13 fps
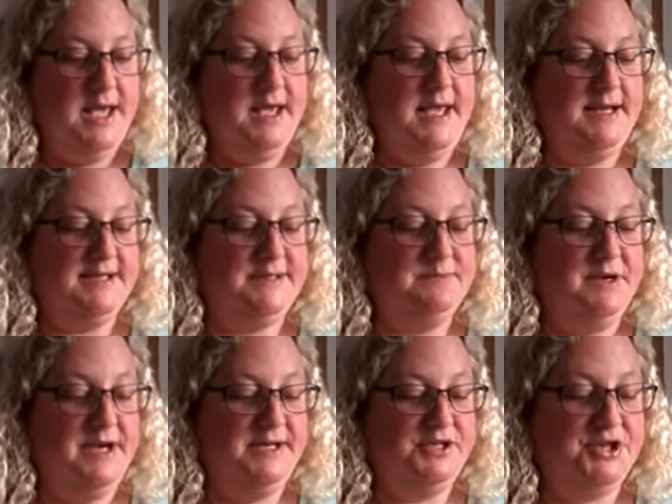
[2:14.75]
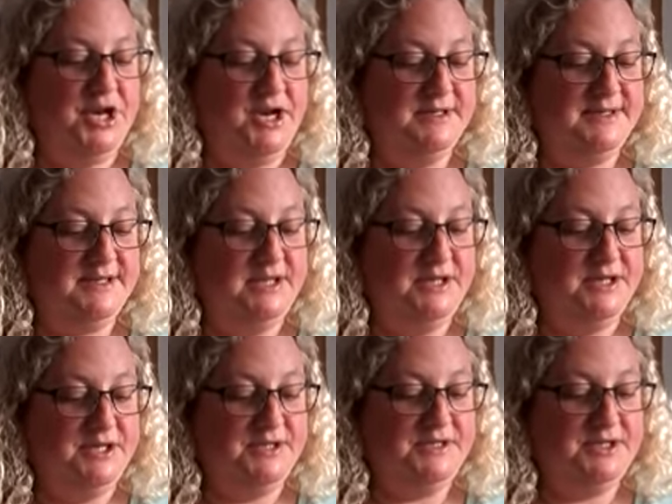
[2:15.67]
It's my chance to
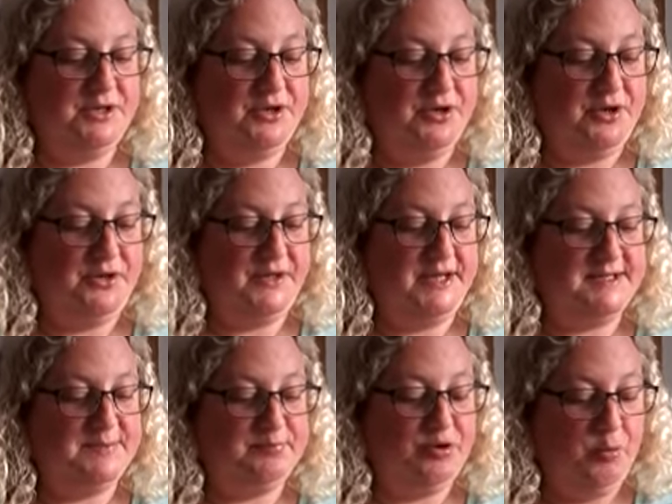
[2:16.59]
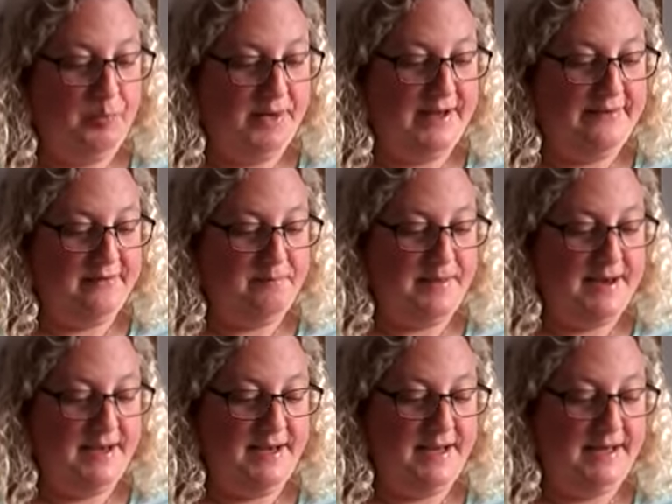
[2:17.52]
learn to cook things properly for
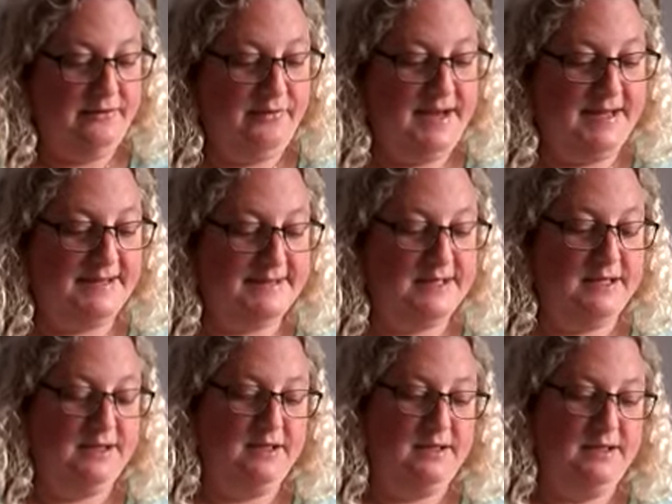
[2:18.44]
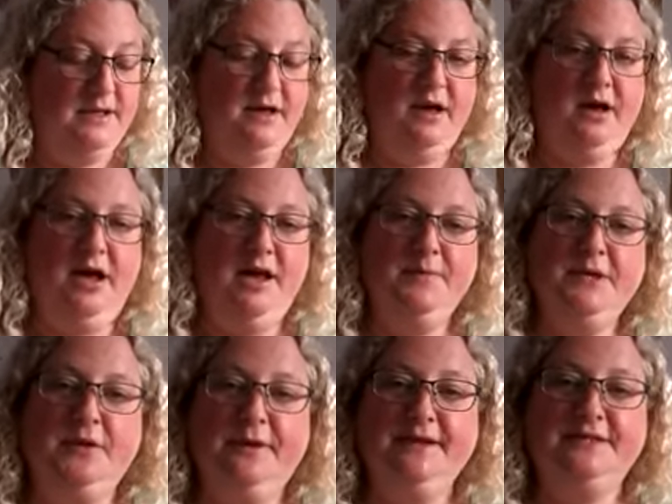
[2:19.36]
Ben and Henrietta. I'm
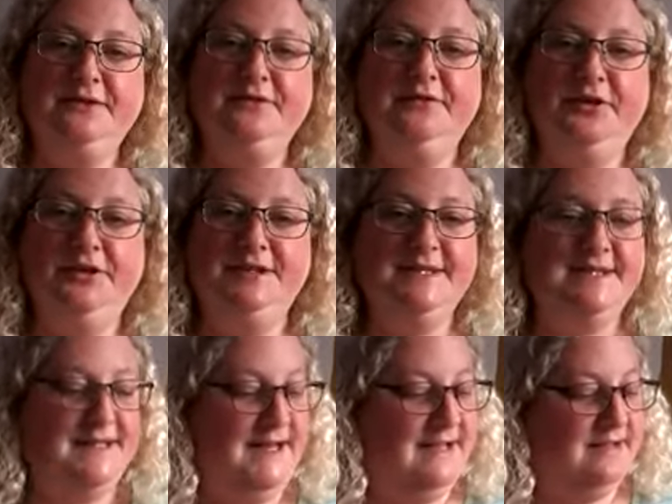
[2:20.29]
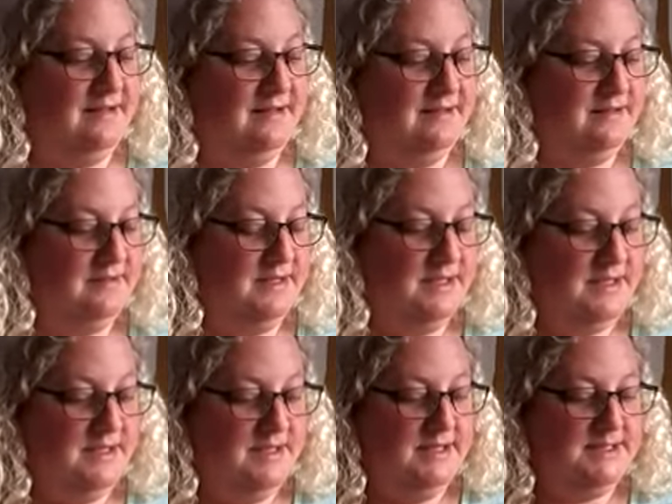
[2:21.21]
going to volunteer."
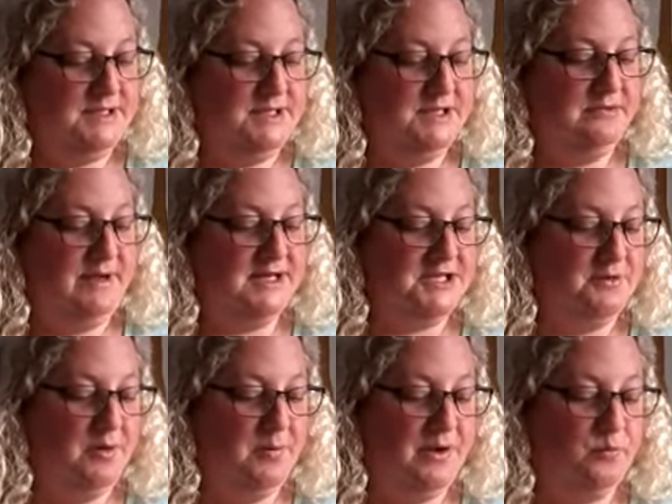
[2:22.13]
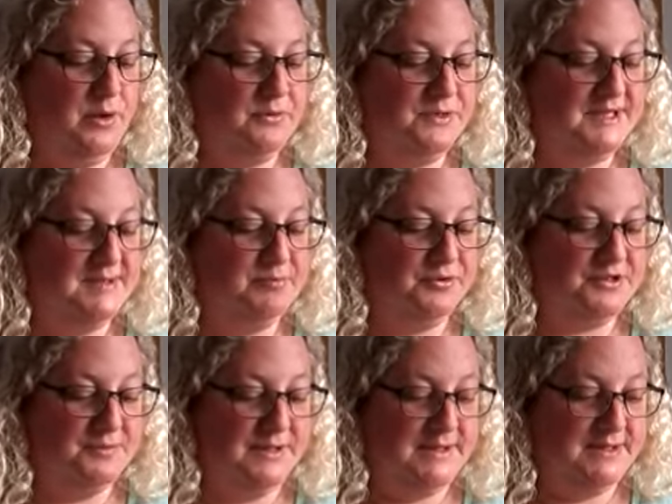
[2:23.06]
He turned the radio up and wiggled his
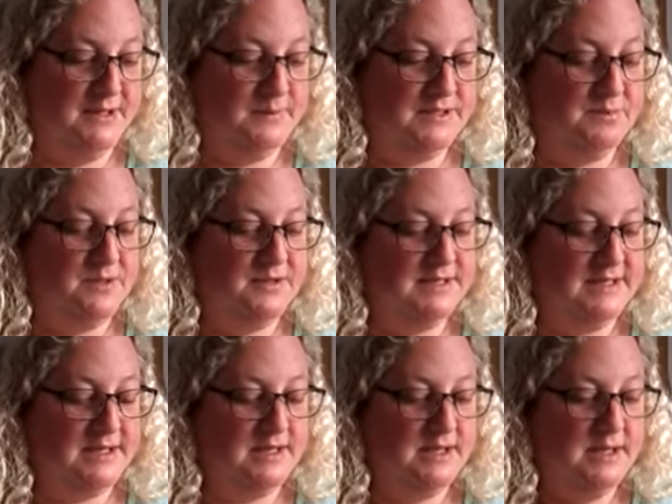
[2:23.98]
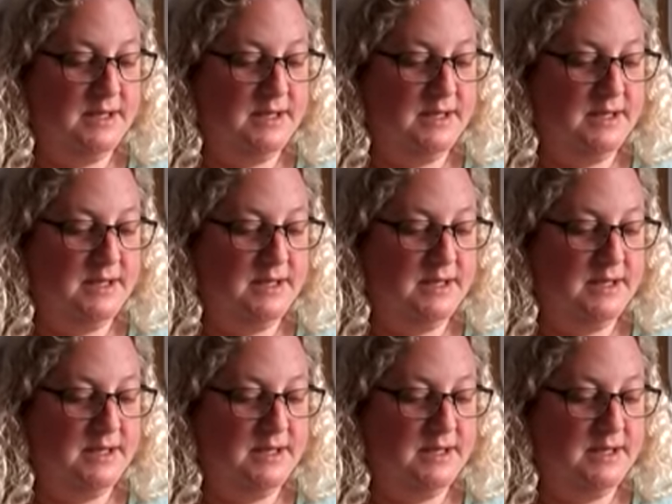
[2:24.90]
bottom in time to the music.